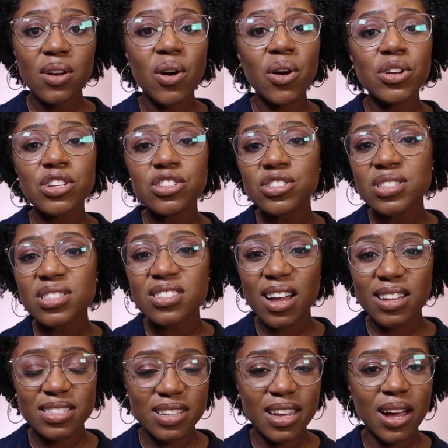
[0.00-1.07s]
or you're just
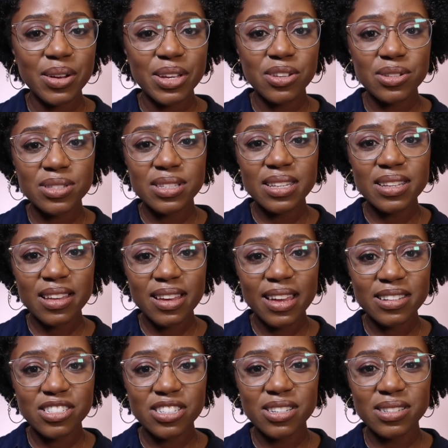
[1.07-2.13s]
starting out in your
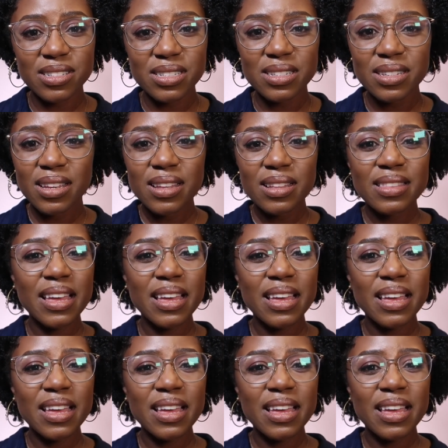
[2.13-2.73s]
skincare journey,